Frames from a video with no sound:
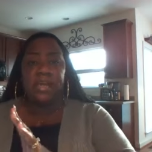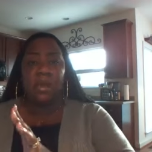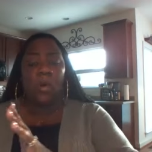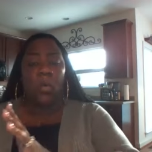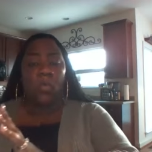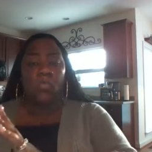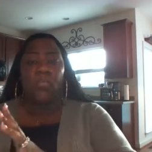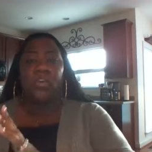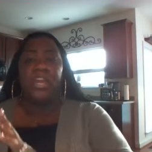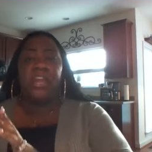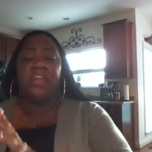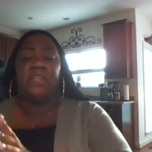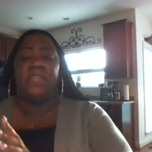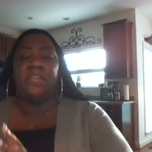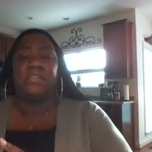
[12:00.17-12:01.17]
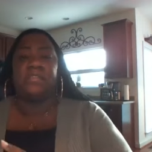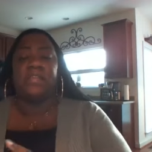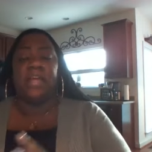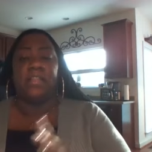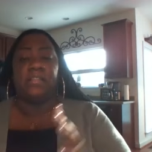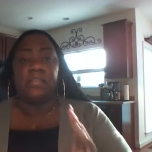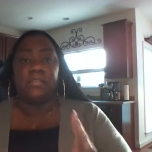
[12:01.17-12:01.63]
like over here in this
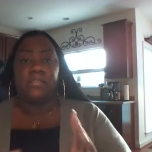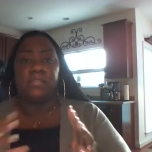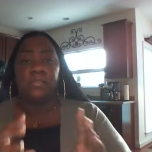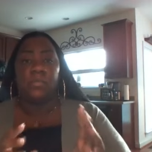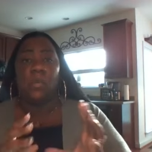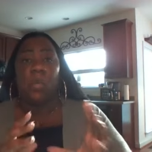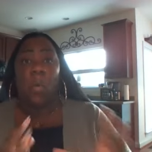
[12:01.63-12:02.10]
little